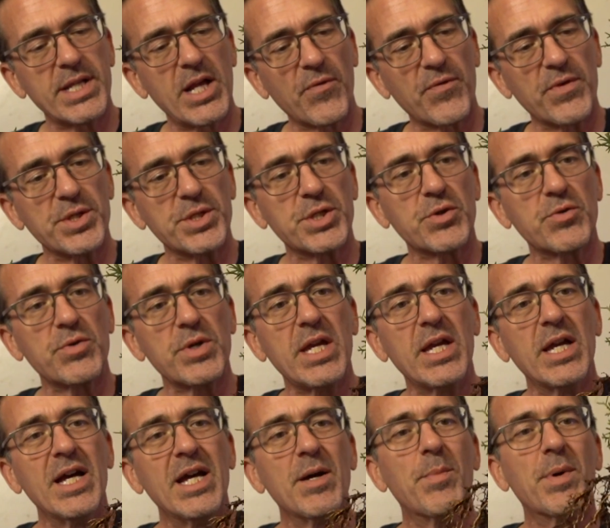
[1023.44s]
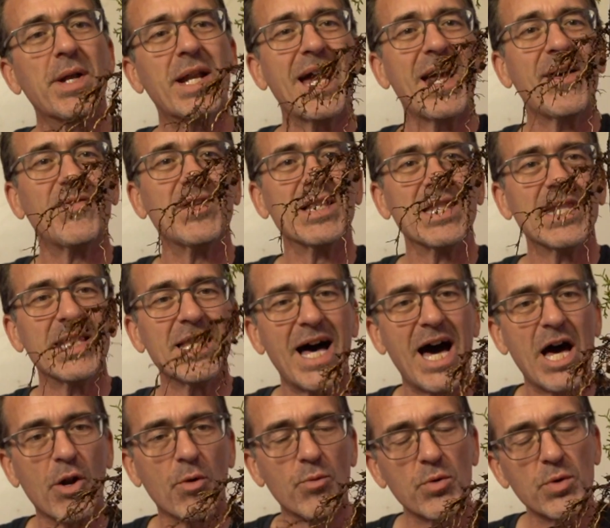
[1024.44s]
out this tree, but I have a
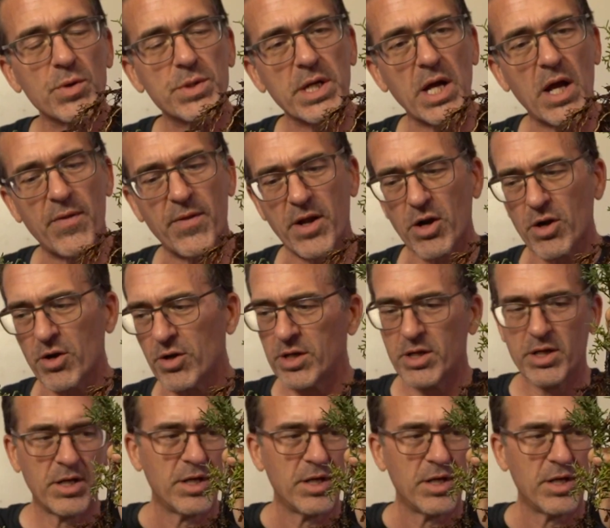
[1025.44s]
lot of roots on there.